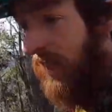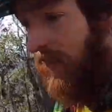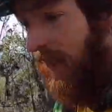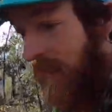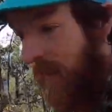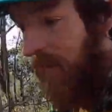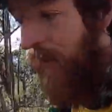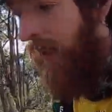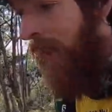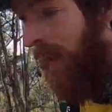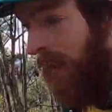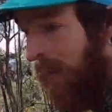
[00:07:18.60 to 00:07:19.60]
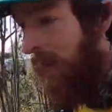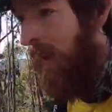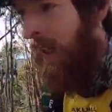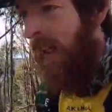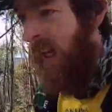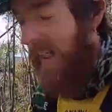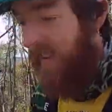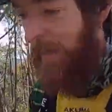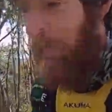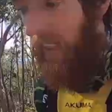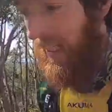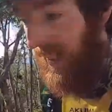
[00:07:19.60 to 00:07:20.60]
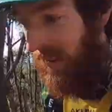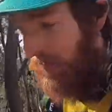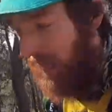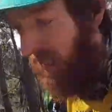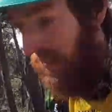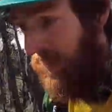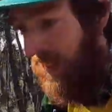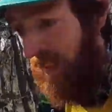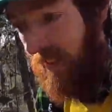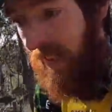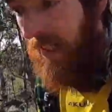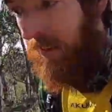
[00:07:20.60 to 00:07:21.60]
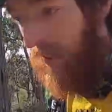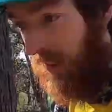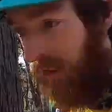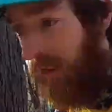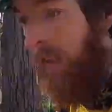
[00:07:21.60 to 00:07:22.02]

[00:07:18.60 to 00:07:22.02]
effective at stimulating economic activity in a downturn,